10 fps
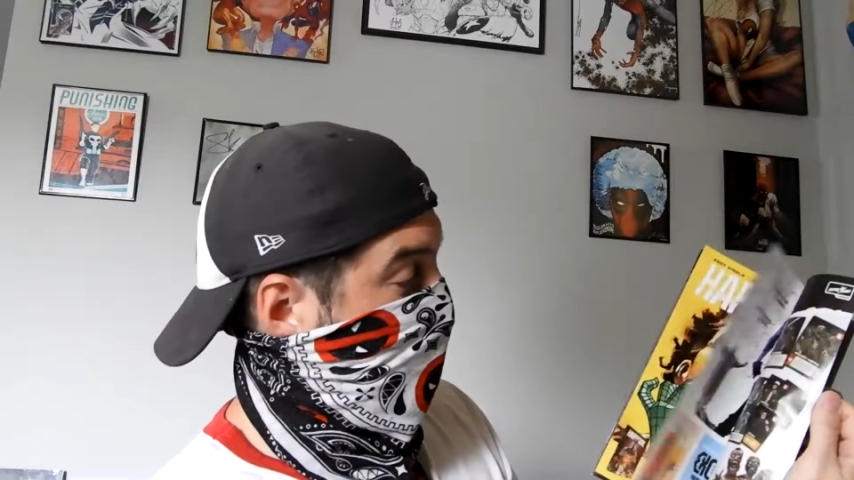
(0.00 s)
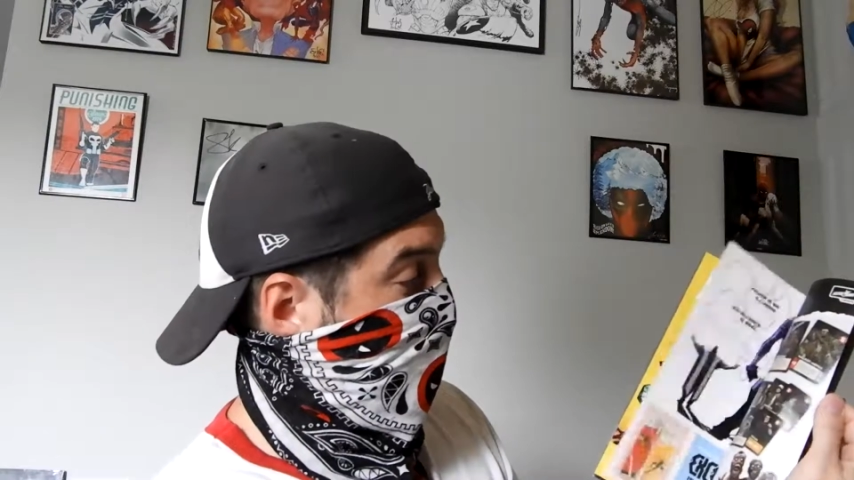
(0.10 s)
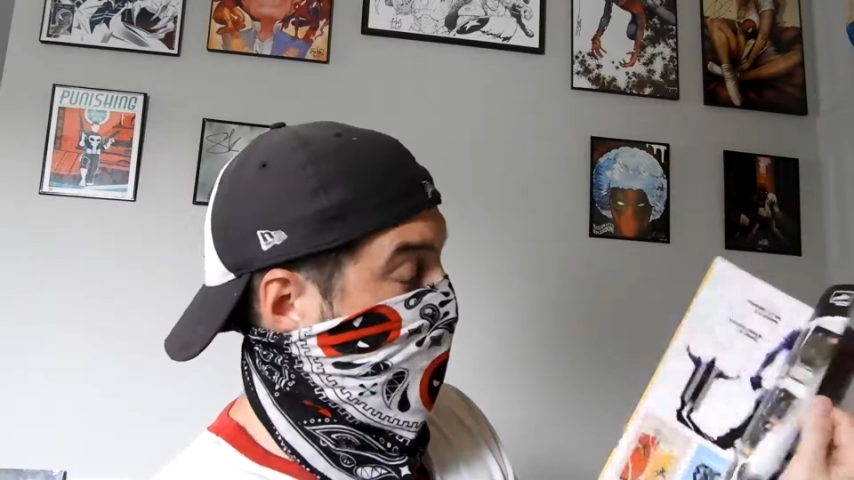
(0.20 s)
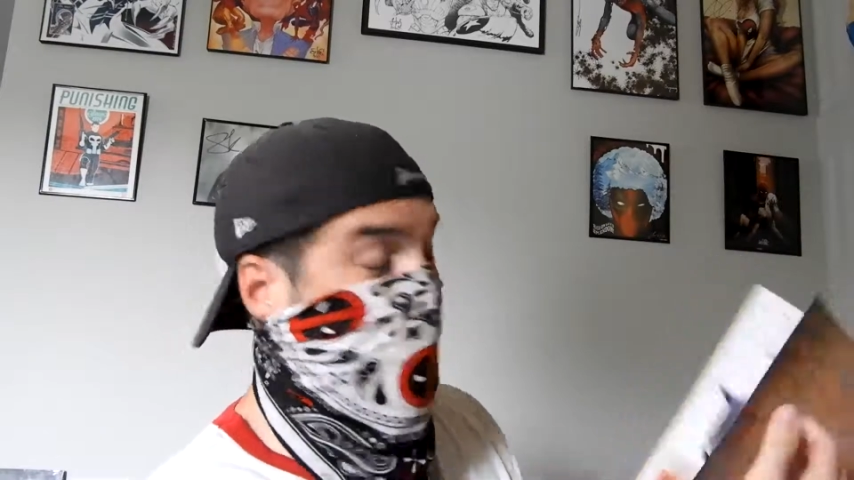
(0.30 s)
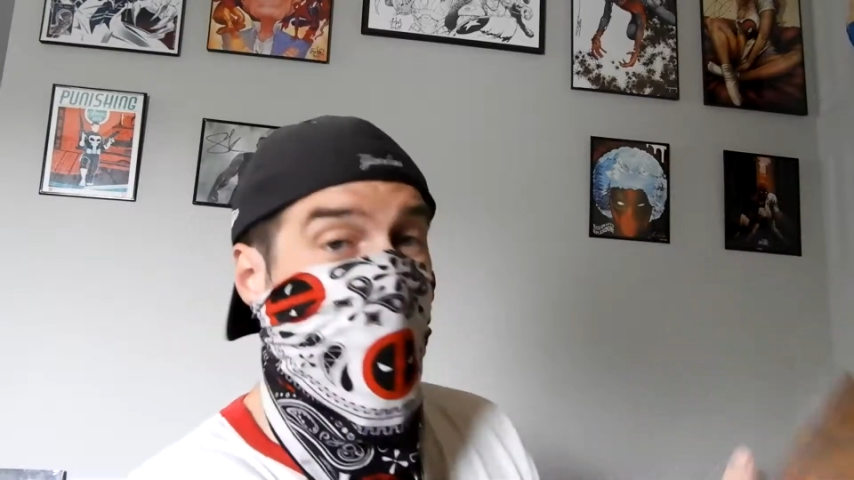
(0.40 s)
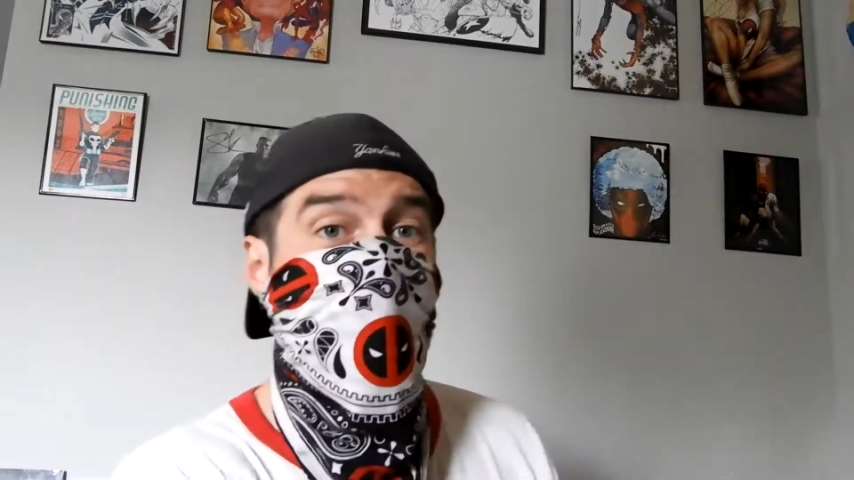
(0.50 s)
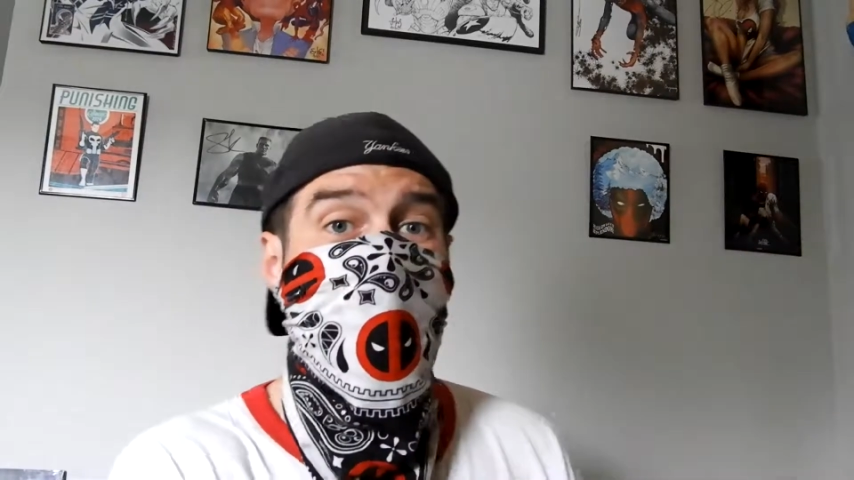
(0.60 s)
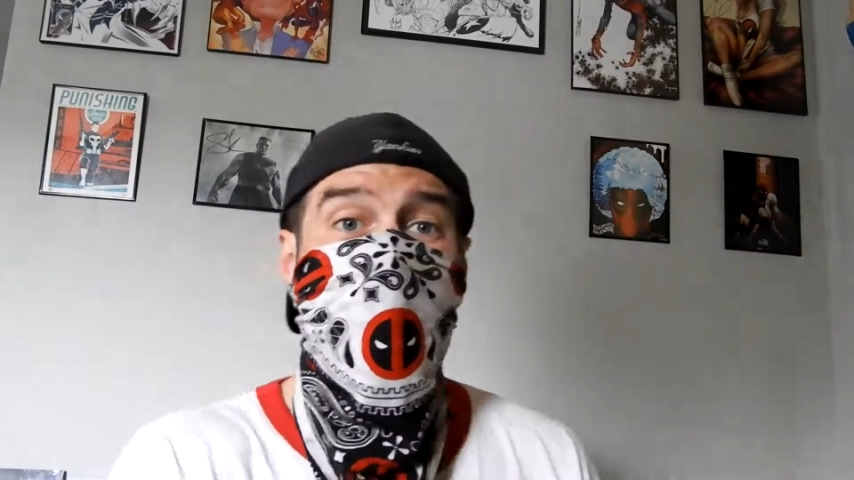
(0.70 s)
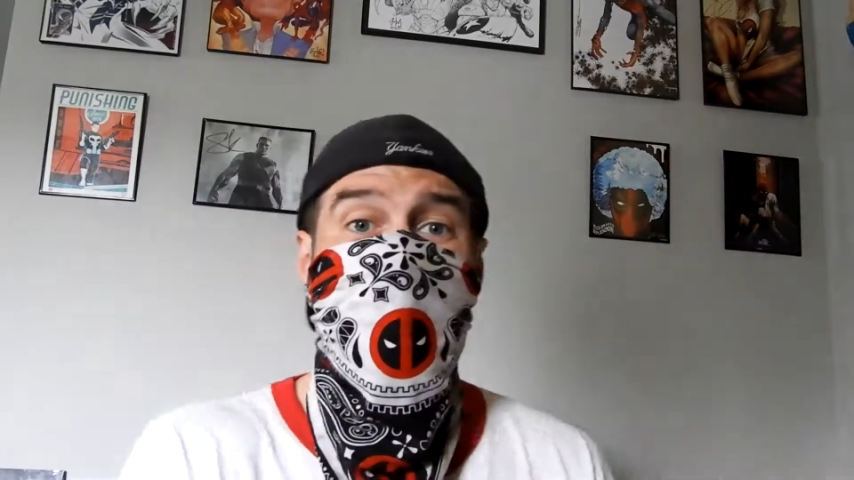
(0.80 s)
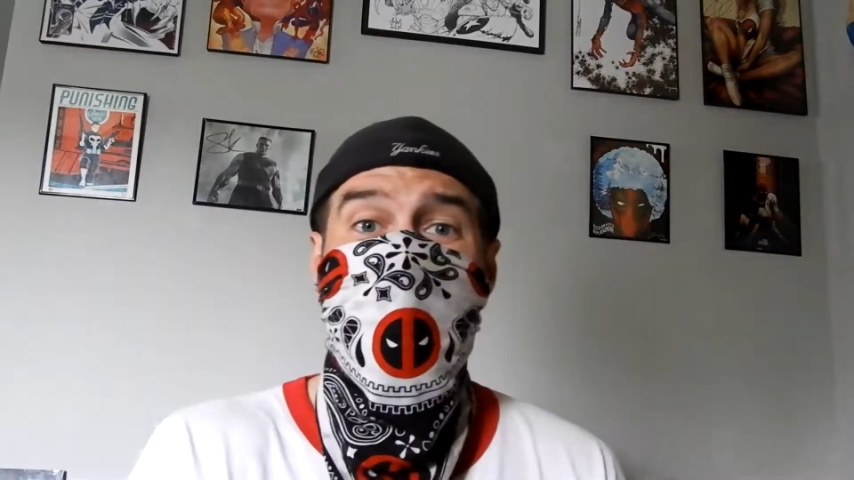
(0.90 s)
And I don't think
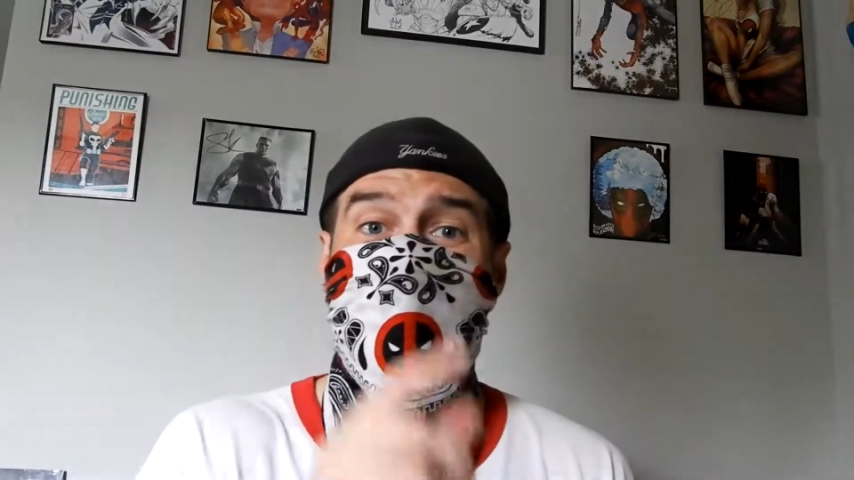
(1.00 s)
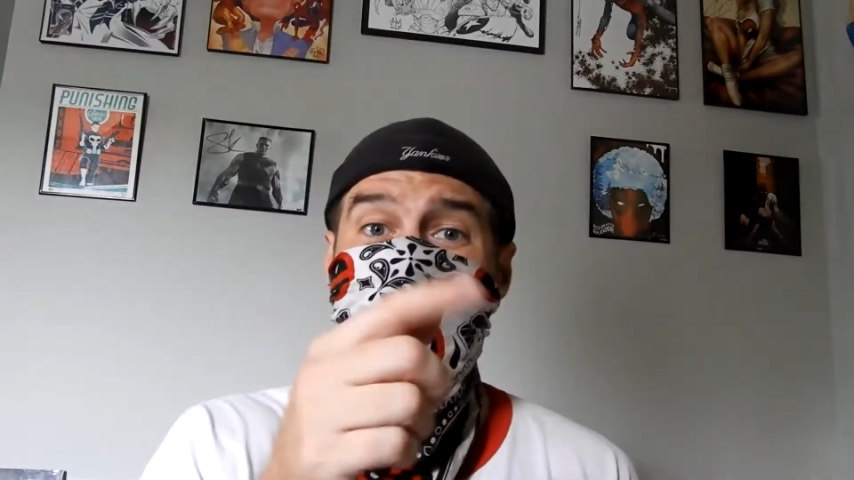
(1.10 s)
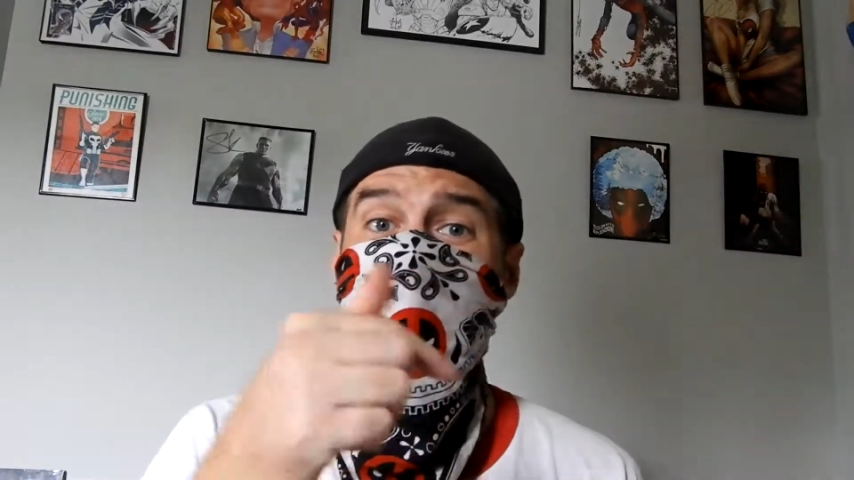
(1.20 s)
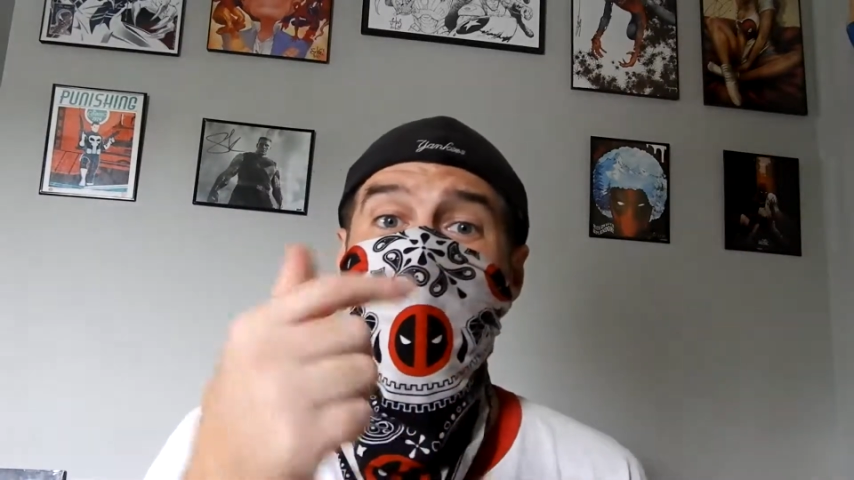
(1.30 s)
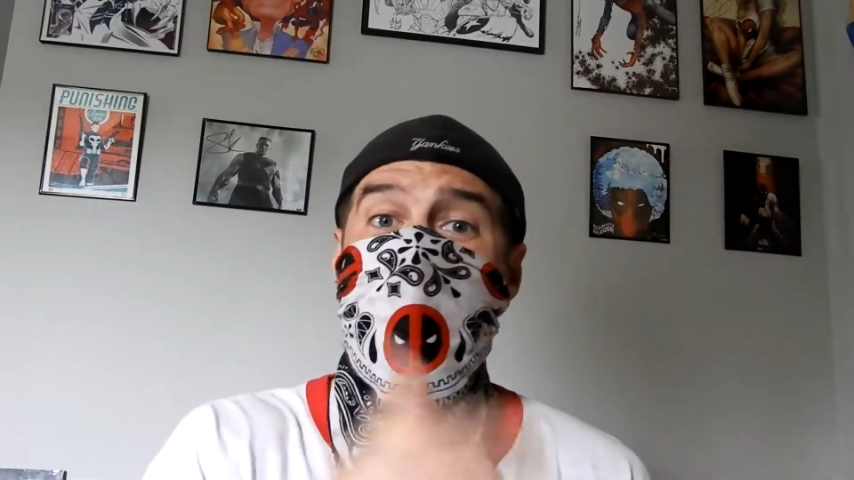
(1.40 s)
there was a single